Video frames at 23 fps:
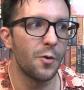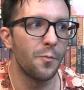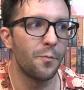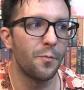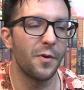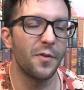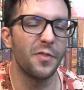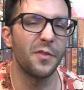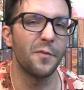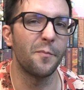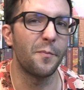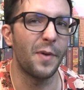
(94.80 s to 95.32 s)

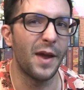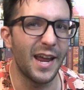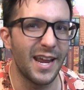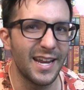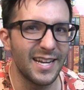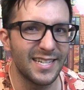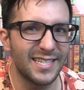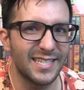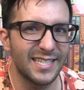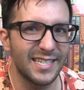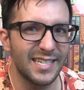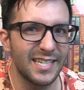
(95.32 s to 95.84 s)
but the
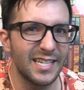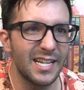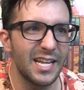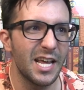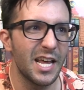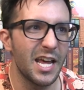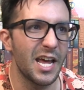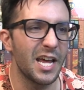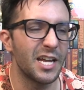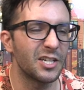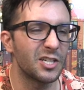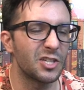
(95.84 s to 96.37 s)
pacing
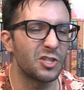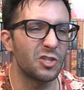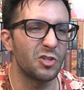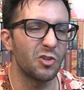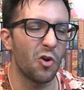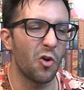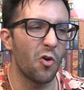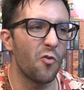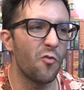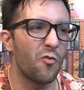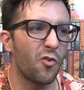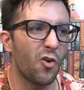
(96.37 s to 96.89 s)
and just the
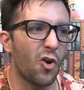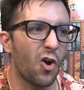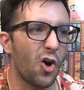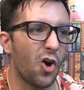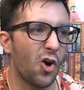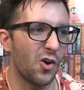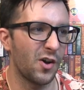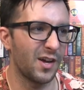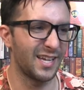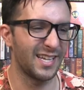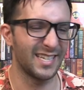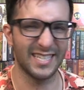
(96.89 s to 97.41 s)

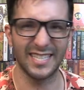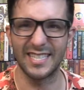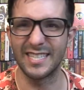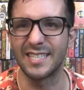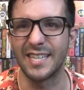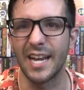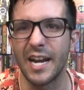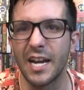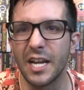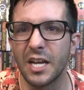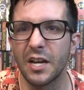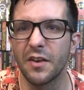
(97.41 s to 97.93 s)
overall
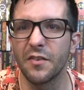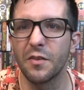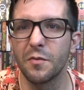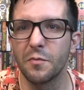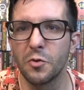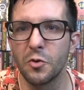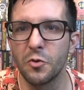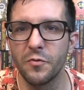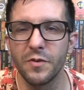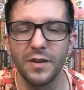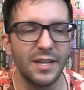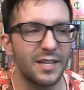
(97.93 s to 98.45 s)
aesthetic of the
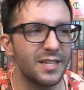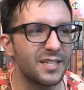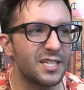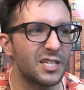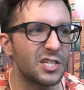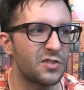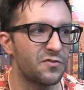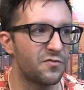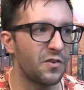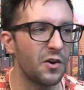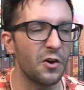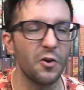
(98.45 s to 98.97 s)
movie
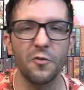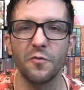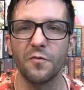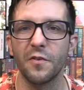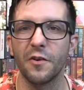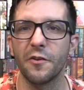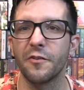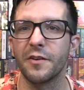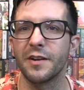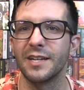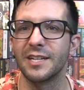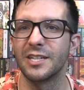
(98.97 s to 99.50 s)
just felt
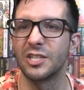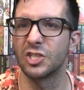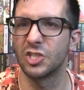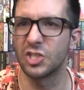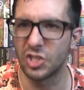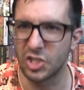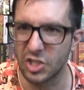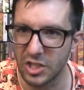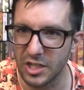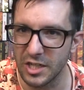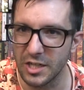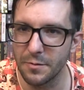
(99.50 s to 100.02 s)
very
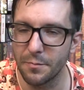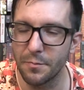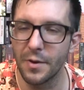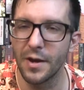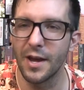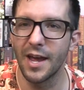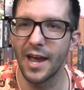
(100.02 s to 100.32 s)
cheap